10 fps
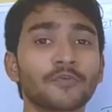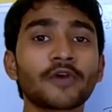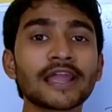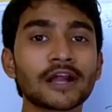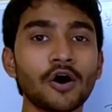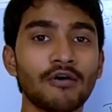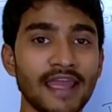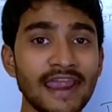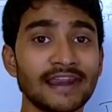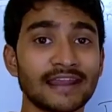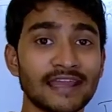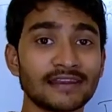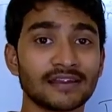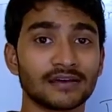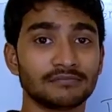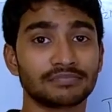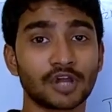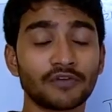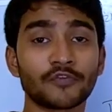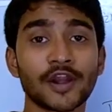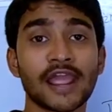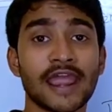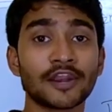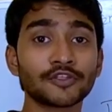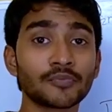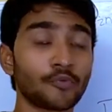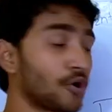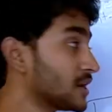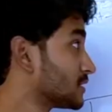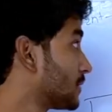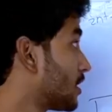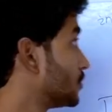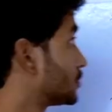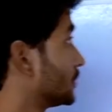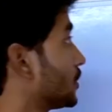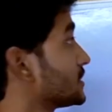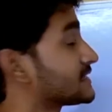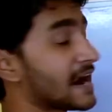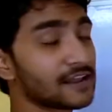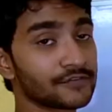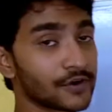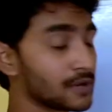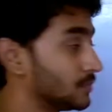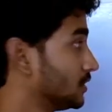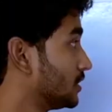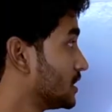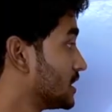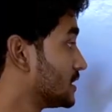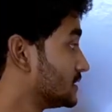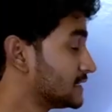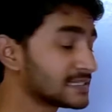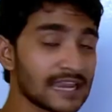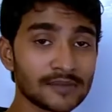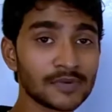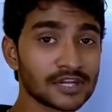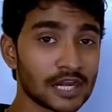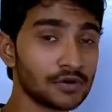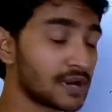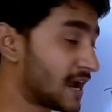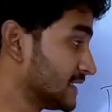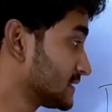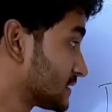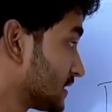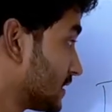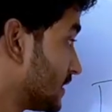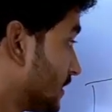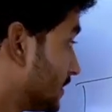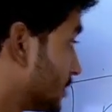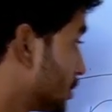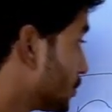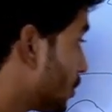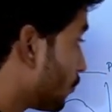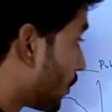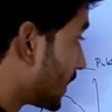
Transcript: before I go ahead and cover another point about non-static variable, just let me tell you guys, do you know